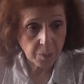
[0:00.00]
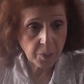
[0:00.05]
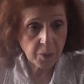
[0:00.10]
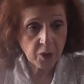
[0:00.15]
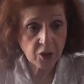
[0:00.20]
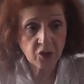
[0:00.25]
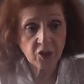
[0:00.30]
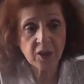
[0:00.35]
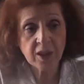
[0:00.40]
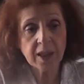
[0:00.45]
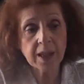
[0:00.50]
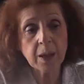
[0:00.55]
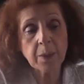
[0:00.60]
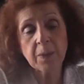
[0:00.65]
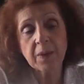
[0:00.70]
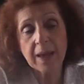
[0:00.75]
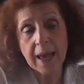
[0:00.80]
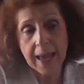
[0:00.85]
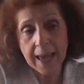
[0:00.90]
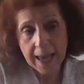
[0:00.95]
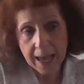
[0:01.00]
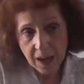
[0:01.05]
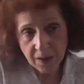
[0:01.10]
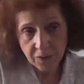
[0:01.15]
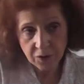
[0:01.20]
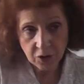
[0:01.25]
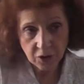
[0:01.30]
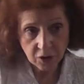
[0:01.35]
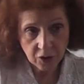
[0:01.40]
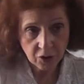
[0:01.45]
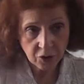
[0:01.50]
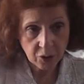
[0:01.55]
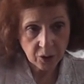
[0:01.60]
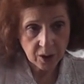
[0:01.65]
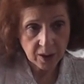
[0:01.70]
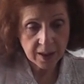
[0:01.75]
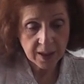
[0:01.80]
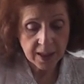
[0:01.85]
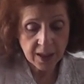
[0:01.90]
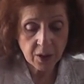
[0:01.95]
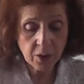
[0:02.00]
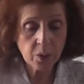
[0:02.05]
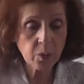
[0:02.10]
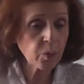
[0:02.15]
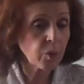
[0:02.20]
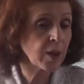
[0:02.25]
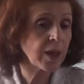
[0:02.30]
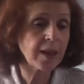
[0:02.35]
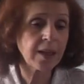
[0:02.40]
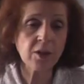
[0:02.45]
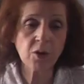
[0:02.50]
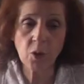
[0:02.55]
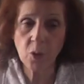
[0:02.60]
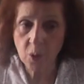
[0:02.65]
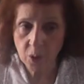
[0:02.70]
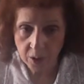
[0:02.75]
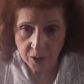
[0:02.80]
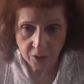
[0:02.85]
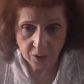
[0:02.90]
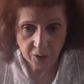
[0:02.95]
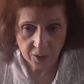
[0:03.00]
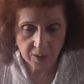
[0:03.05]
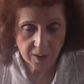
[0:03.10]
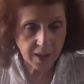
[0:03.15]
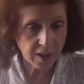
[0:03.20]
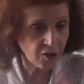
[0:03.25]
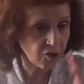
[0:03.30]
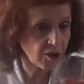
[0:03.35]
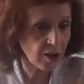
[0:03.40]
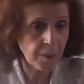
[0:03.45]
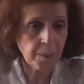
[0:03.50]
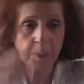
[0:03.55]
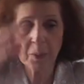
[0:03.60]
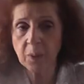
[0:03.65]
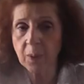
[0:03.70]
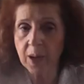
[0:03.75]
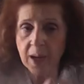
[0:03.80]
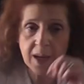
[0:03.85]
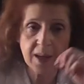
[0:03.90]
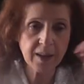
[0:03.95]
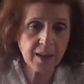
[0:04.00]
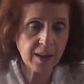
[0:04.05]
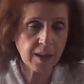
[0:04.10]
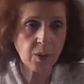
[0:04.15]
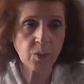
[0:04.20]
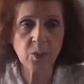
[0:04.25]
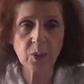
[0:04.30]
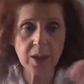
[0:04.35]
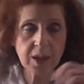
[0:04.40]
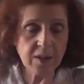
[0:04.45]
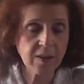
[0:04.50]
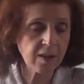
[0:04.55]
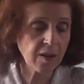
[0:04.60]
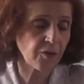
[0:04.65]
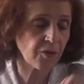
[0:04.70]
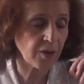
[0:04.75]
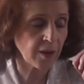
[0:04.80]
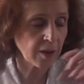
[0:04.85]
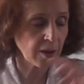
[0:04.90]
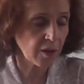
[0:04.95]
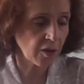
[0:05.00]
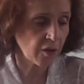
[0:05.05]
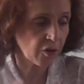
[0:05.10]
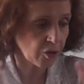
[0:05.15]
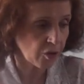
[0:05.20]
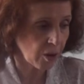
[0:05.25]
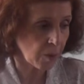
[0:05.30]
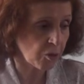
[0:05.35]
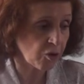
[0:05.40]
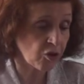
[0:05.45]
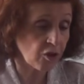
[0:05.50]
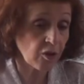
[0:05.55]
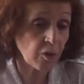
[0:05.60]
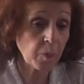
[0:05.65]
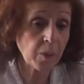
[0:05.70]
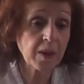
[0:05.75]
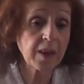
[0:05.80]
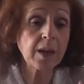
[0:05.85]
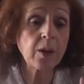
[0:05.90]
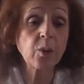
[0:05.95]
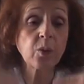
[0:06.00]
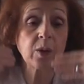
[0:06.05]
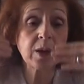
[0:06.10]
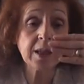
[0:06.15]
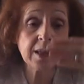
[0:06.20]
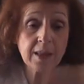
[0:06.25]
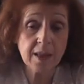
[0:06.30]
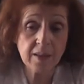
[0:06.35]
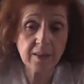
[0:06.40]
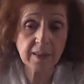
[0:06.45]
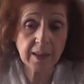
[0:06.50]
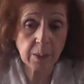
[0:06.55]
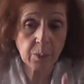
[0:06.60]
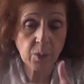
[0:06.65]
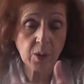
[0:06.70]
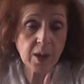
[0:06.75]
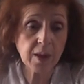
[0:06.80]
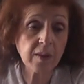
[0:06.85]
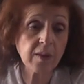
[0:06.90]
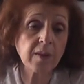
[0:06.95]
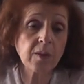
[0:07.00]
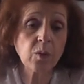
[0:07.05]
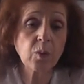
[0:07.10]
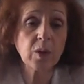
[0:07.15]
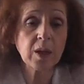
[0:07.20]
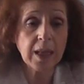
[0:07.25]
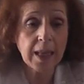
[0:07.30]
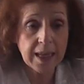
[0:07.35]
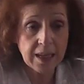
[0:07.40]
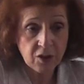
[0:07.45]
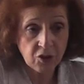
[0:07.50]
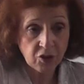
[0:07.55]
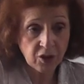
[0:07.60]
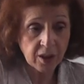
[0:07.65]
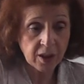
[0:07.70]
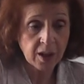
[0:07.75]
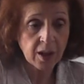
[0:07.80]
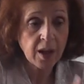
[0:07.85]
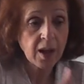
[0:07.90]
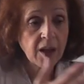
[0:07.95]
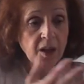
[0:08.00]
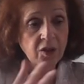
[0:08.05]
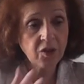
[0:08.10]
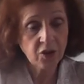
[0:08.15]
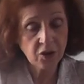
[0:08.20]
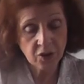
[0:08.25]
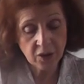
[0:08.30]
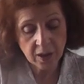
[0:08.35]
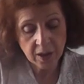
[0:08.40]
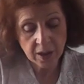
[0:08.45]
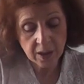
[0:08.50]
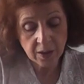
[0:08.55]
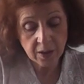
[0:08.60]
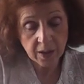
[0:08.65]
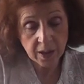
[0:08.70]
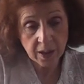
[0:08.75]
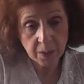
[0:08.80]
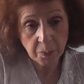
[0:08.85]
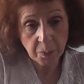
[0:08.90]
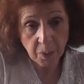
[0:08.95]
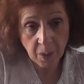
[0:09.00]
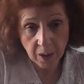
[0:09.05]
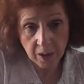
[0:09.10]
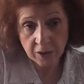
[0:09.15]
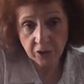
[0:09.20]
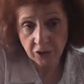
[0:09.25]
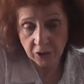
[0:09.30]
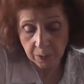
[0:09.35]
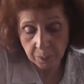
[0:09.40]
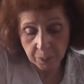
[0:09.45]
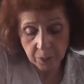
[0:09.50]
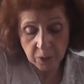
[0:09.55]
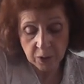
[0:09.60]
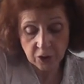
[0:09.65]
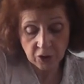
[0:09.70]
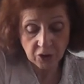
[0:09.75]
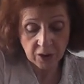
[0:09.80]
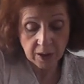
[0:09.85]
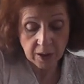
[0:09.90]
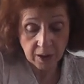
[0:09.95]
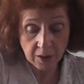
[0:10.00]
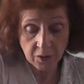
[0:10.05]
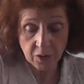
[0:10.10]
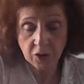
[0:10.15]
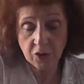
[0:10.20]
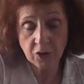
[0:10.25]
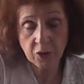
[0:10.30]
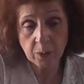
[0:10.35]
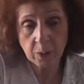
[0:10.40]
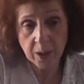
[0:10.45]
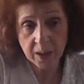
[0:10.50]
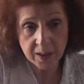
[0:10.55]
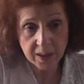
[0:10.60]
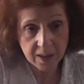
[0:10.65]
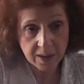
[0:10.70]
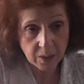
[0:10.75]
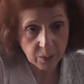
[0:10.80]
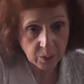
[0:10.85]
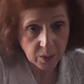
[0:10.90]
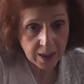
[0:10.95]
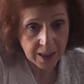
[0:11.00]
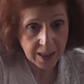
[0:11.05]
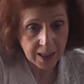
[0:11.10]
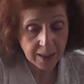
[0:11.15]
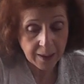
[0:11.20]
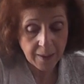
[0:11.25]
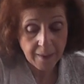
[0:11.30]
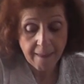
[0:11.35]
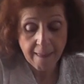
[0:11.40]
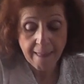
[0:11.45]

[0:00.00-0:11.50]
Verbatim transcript: the portion that comes after the Torah, they don't read in order. They jump around and they read different scriptures, but they read the same ones in relation to the, the Parsha portion of the Torah that they're reading.